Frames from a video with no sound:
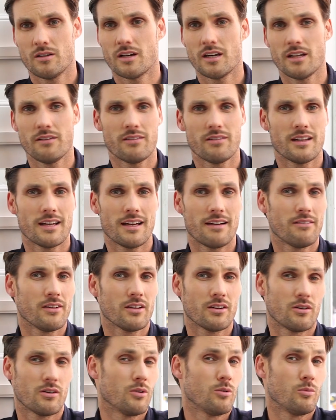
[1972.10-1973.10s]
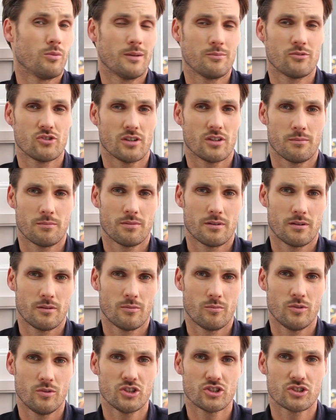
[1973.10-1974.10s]
not even having our own web shop.
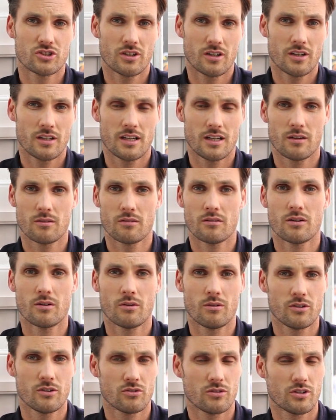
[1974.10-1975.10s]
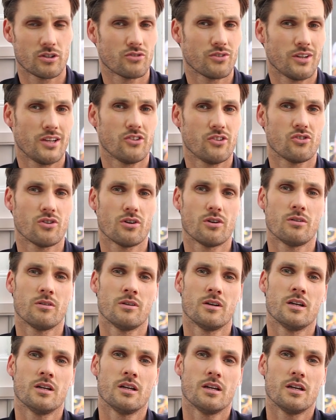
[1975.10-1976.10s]
We started out going to a trade show
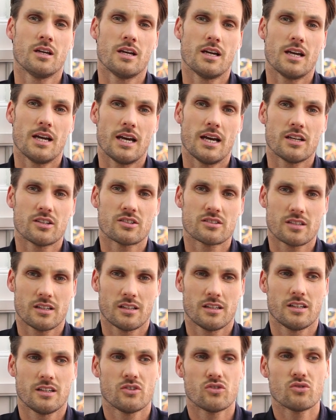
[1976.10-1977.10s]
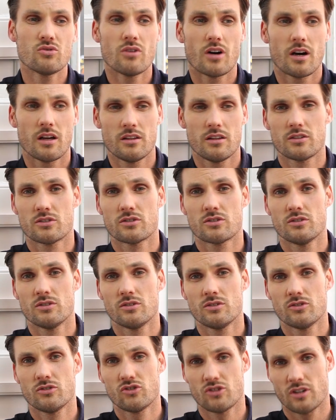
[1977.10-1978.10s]
and selling to other
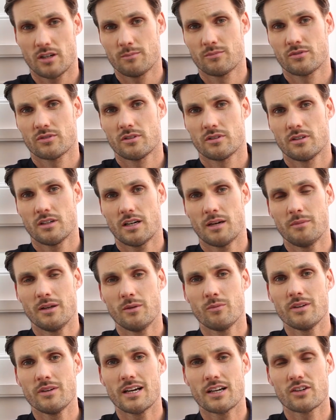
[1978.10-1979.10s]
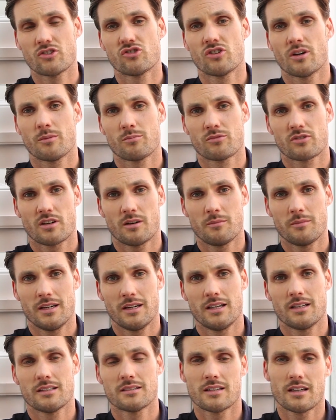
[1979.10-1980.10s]
shops. I mean, we had shops coming
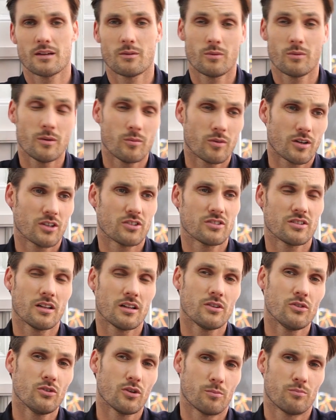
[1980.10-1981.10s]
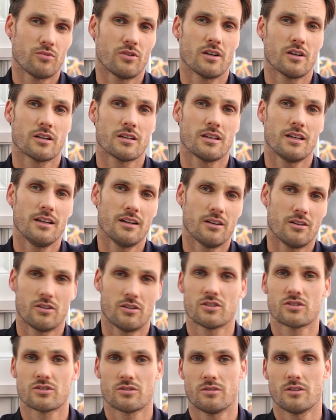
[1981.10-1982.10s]
in saying, we want to sell your product in
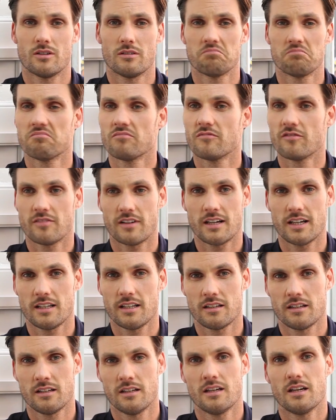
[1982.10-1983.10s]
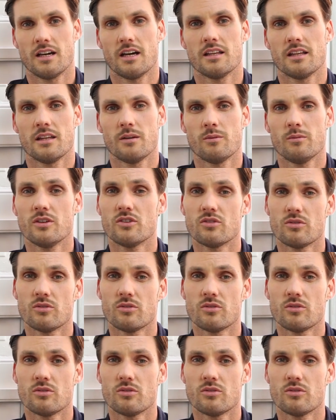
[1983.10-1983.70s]
our store. Fine, and then we